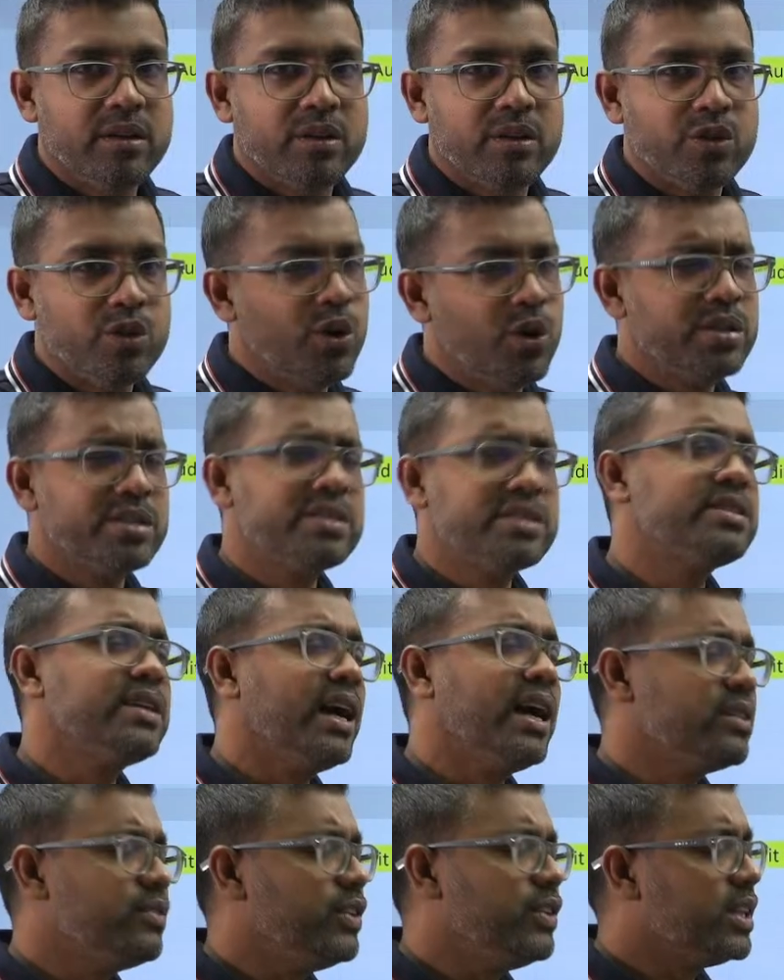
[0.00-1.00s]
Those
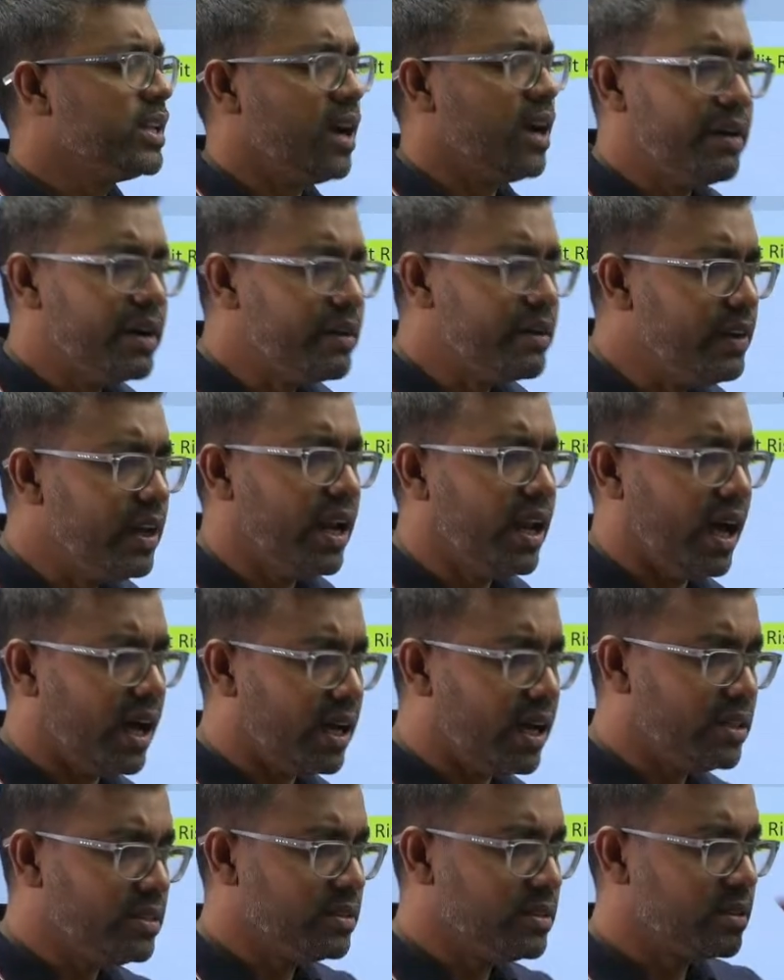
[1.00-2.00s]
charged with governor will
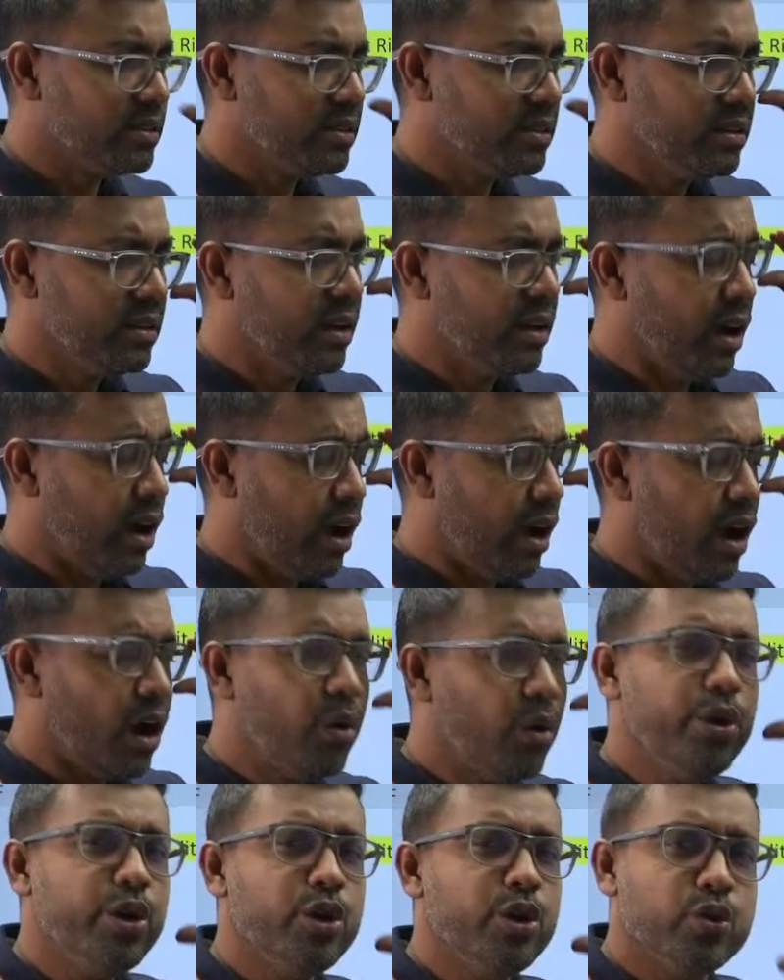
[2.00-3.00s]
ask, how
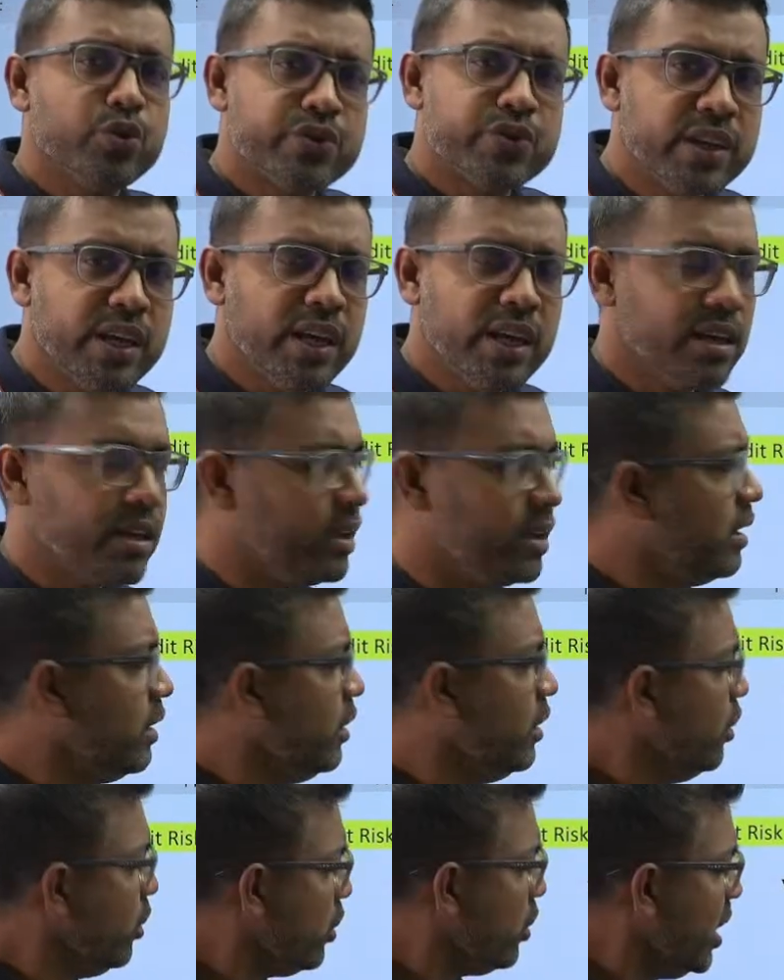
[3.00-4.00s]
do you say,
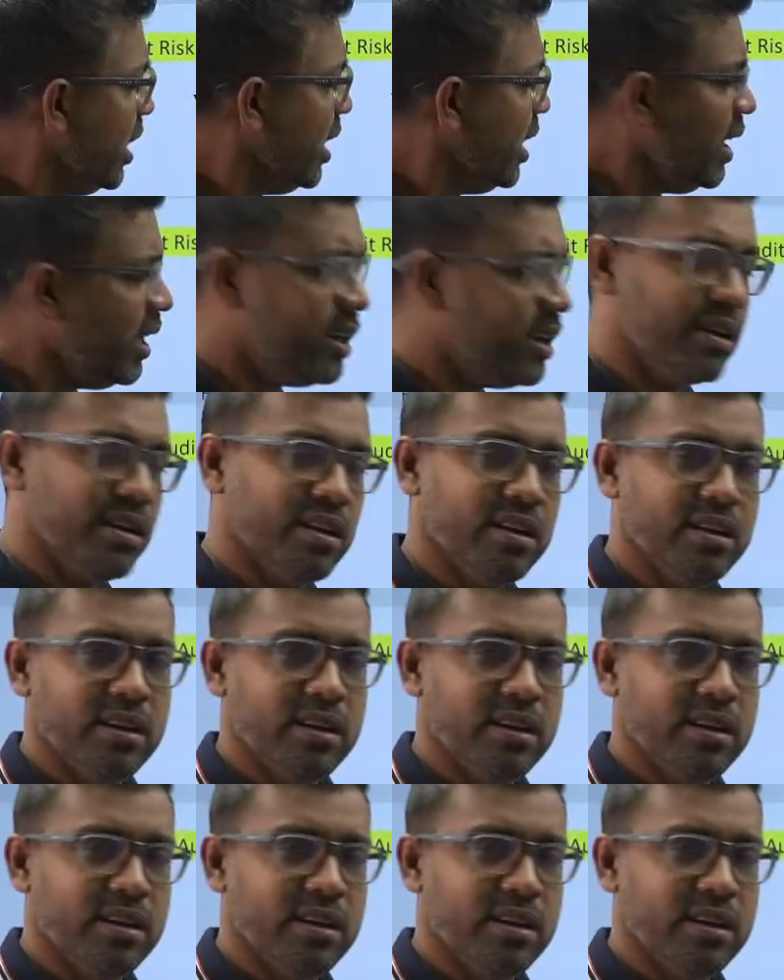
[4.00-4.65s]
look here,